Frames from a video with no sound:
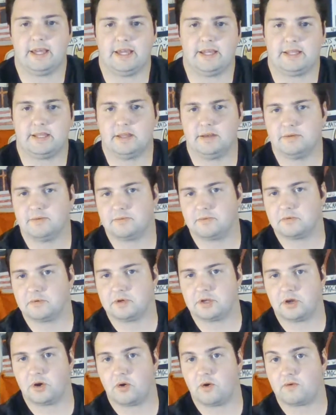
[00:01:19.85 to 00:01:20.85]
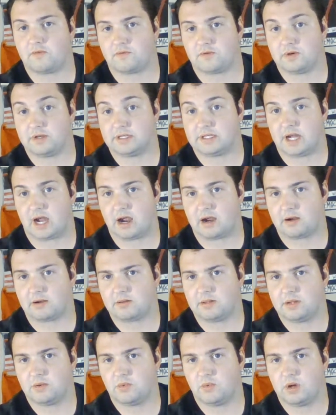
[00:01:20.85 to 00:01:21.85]
it didn't really go over
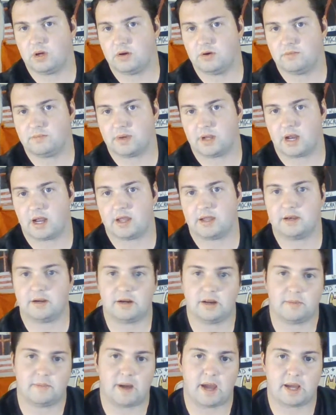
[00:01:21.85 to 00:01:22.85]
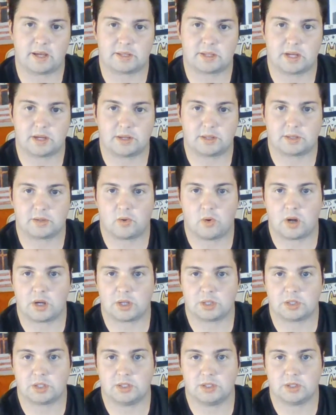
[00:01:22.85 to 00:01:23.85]
entirely well, but I ended up asking
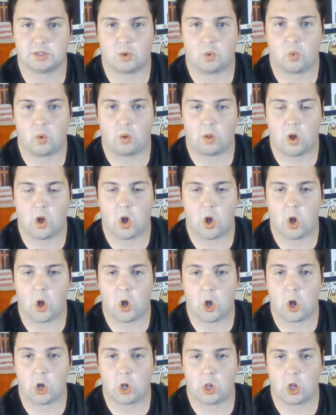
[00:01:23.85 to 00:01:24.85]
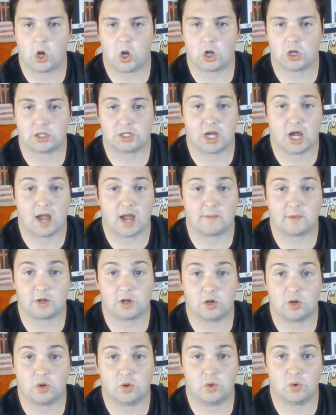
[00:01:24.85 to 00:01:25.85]
questions a long, long time
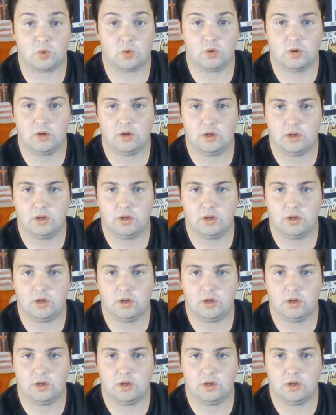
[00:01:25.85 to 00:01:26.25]
ago,